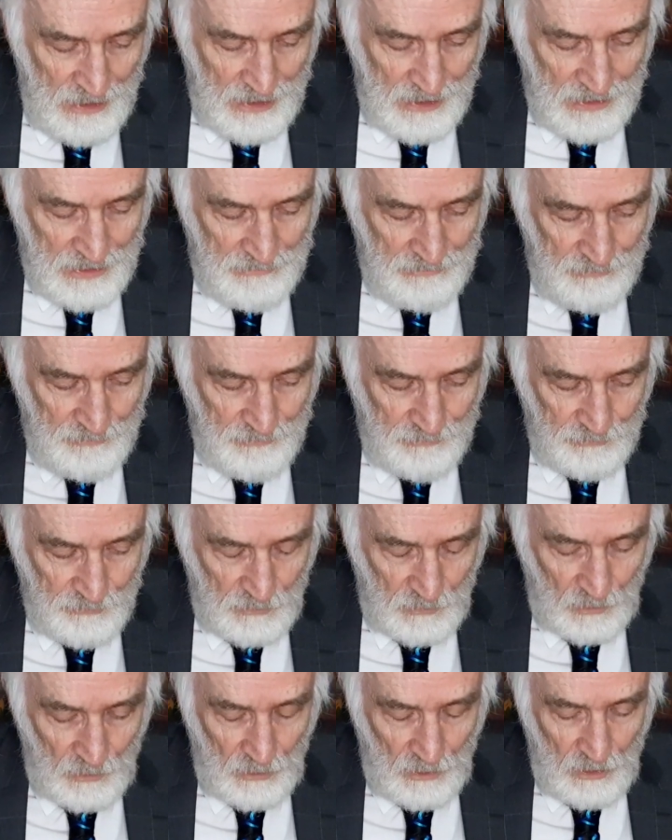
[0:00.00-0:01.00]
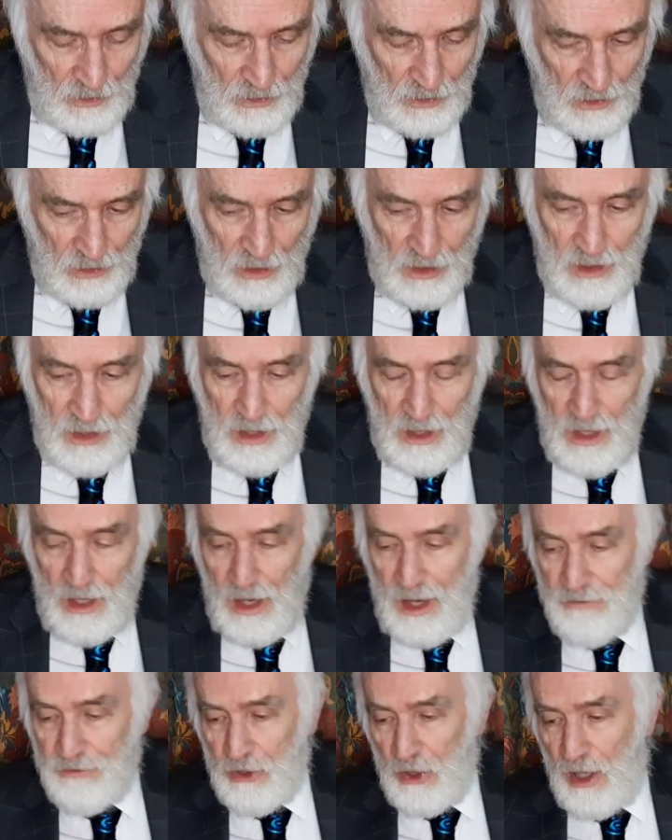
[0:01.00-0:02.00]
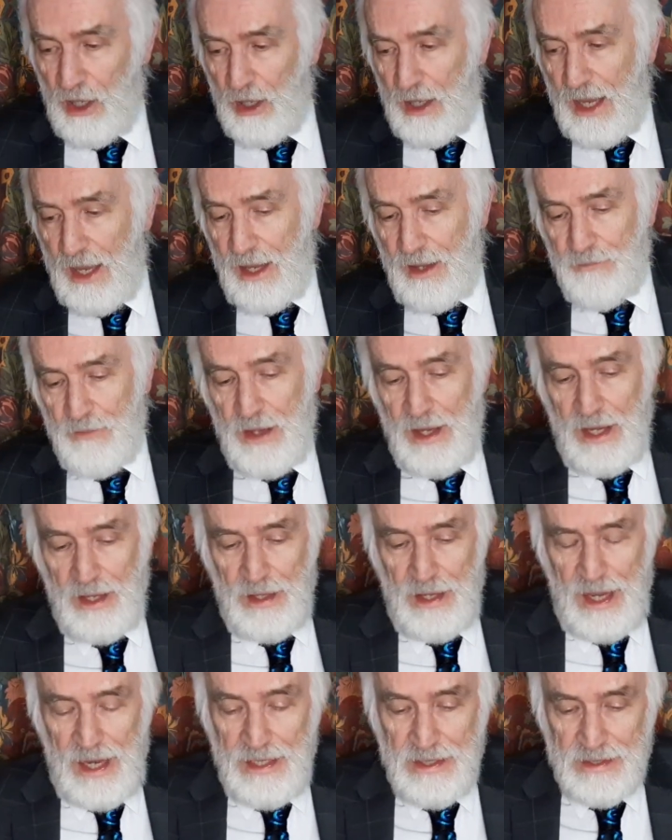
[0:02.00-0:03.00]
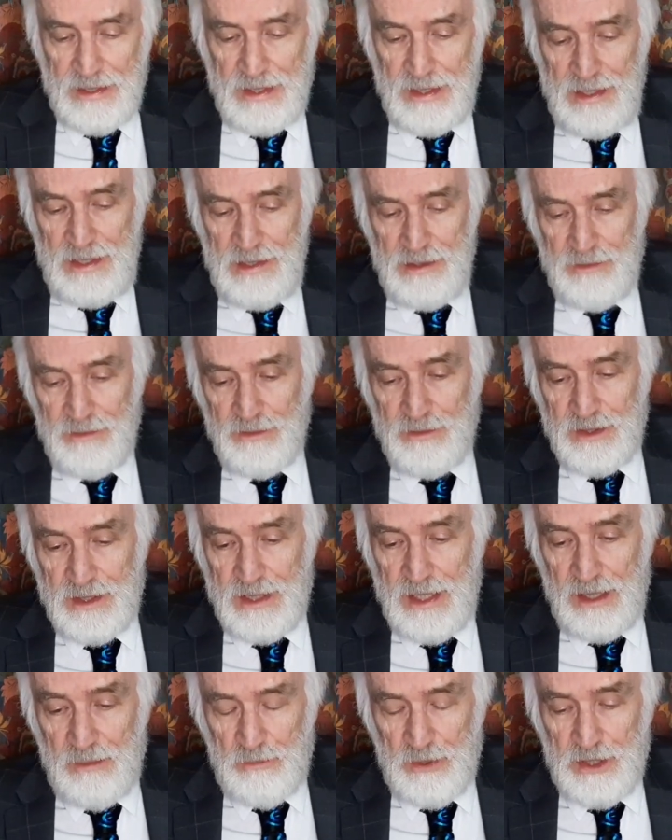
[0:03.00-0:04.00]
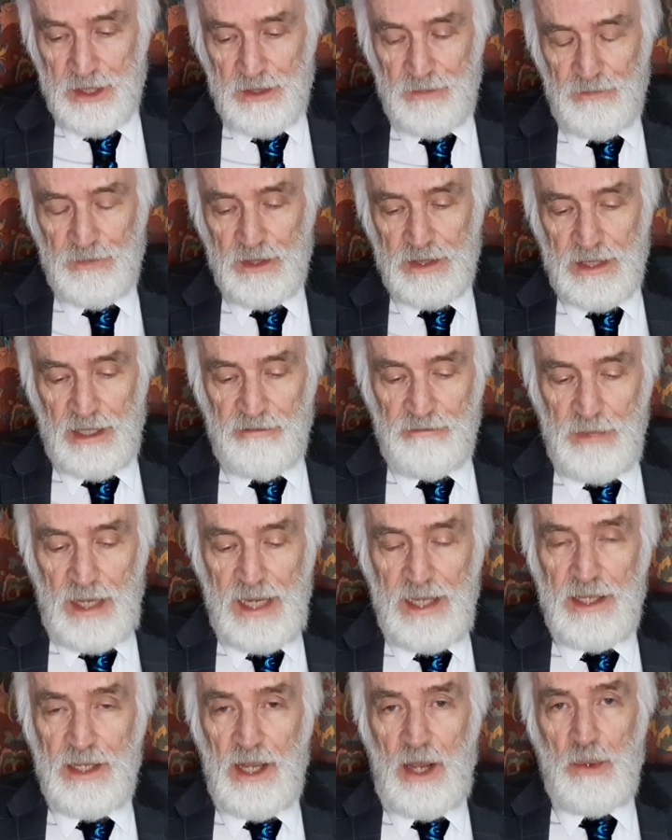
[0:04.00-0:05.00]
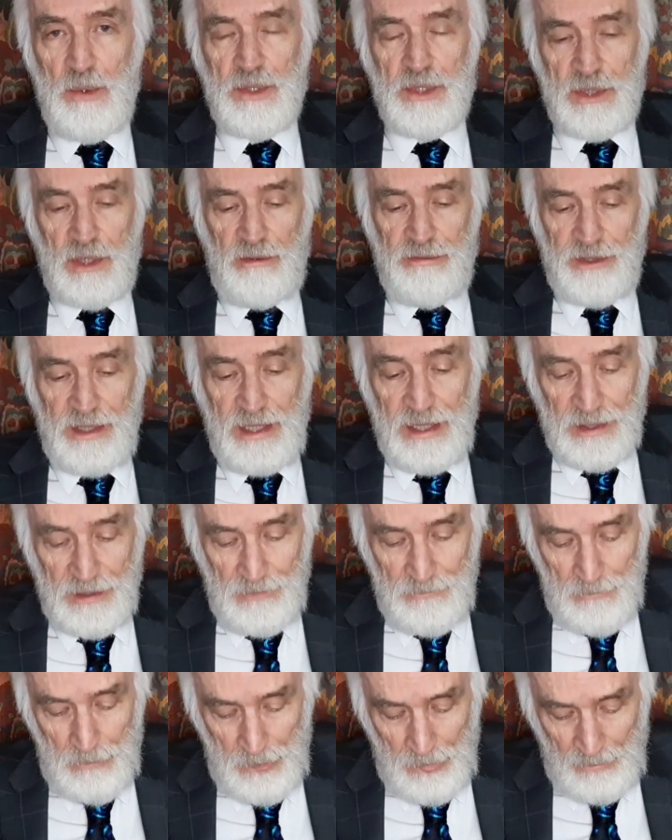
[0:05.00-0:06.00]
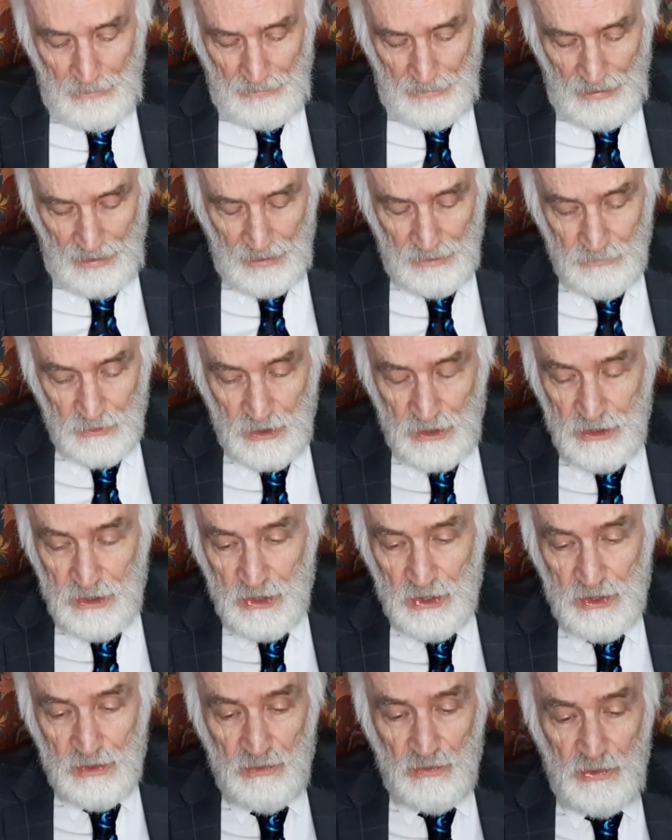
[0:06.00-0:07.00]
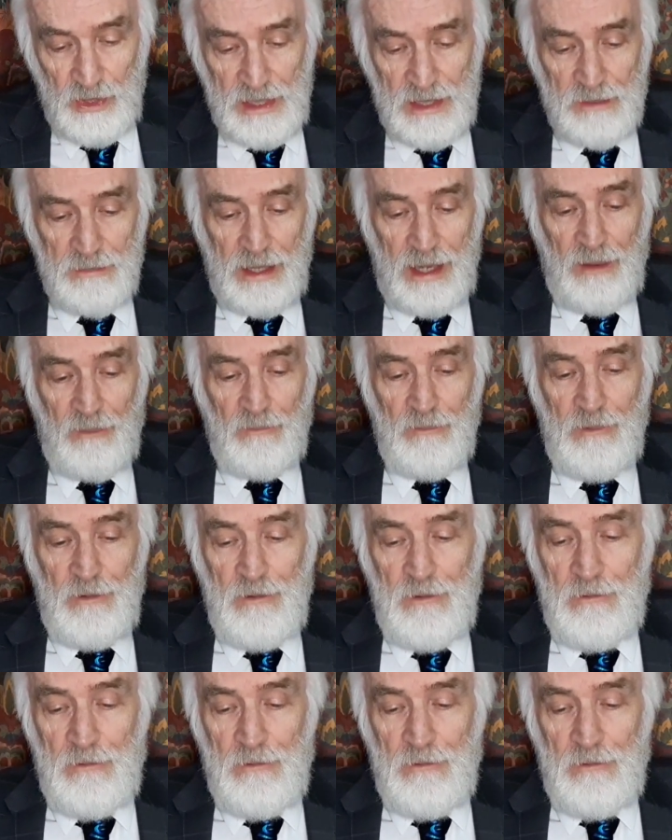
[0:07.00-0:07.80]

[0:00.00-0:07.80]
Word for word: Um, I've got 18 tips that I've made notes of here, and I'm going to just read them out